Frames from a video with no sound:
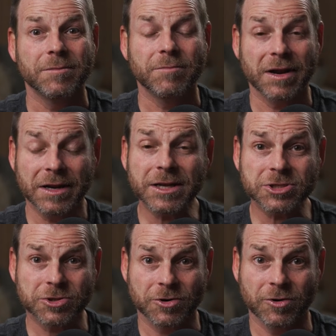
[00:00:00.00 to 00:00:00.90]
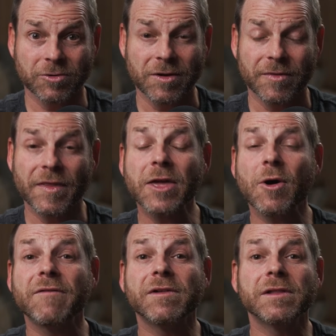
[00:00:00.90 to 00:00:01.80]
But it is true that you
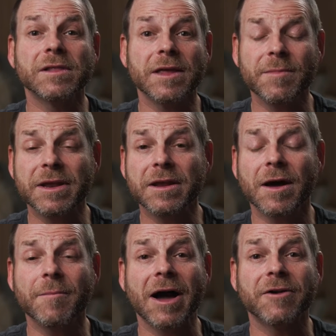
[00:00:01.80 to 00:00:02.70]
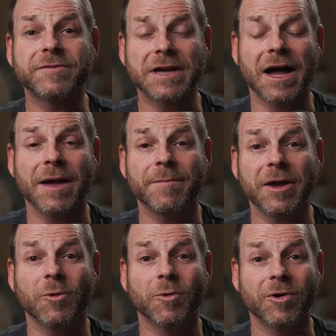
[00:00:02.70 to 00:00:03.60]
have a limited amount of time
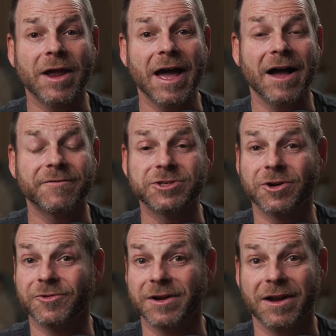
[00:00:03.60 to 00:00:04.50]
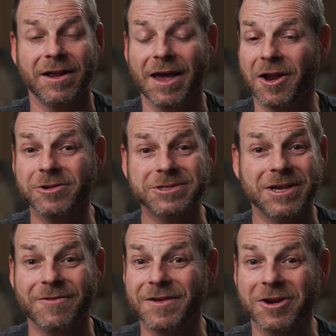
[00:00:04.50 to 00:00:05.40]
in order to have children. And I'll just
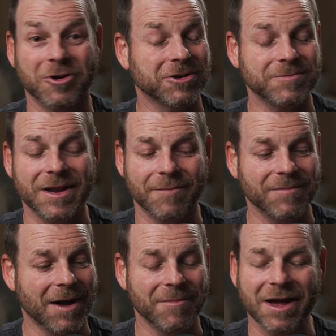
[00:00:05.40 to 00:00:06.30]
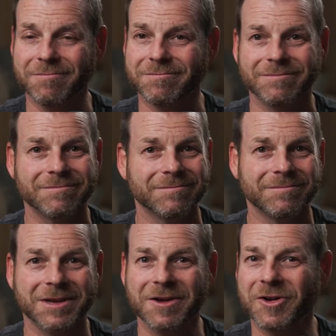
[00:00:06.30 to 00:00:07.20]
give an encouragement. I'm not
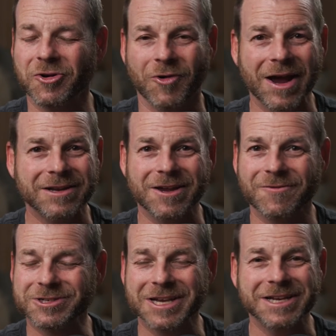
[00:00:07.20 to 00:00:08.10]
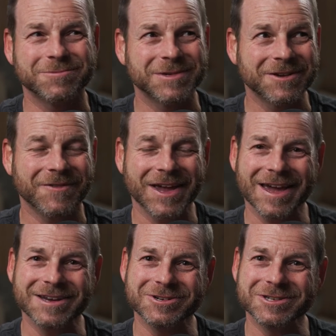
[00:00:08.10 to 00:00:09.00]
giving a directive or saying specific
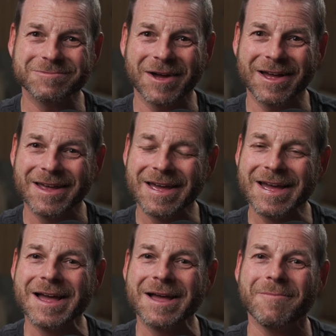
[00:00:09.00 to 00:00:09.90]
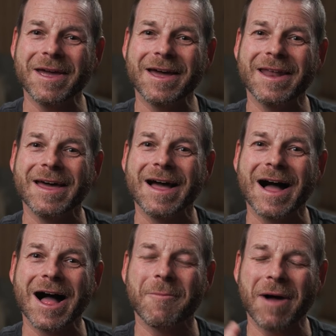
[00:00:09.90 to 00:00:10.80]
ages, but man,
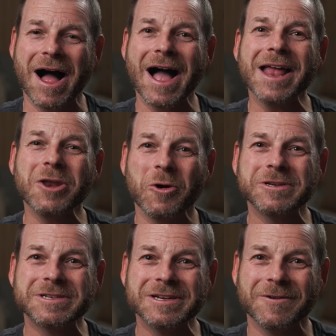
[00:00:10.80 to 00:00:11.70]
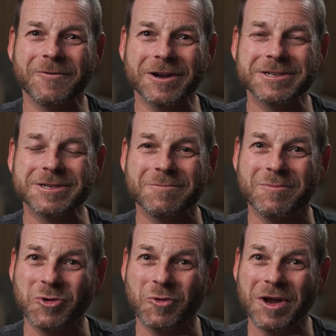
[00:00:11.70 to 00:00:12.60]
I noticed a difference
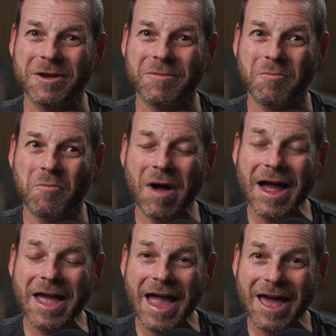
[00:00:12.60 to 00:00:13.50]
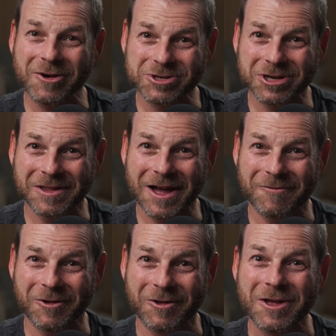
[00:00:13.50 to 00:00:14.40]
between my energy
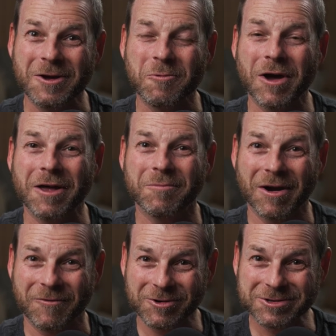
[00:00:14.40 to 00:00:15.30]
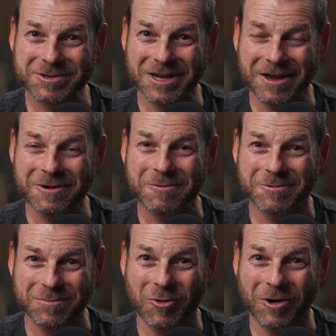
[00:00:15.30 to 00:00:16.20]
level when my first son
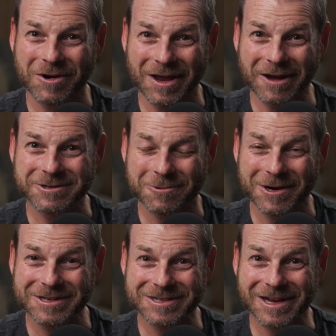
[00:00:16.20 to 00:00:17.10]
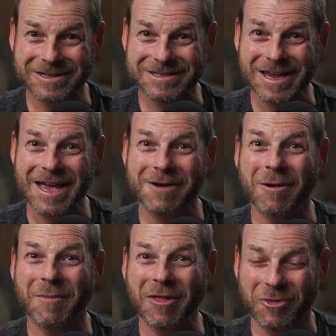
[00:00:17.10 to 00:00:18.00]
was born and I was 26 and
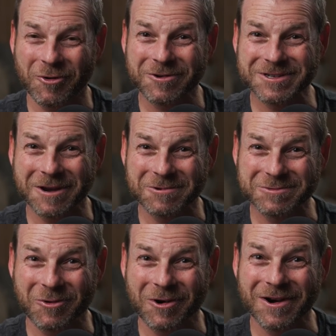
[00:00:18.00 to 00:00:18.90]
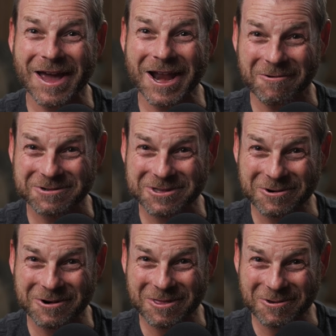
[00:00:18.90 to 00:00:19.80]
when my third son was born and I was
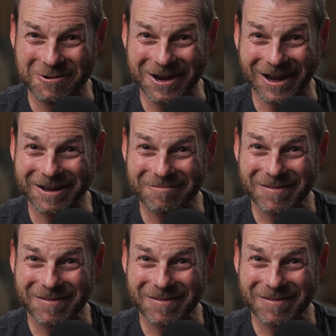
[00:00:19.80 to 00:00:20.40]
33.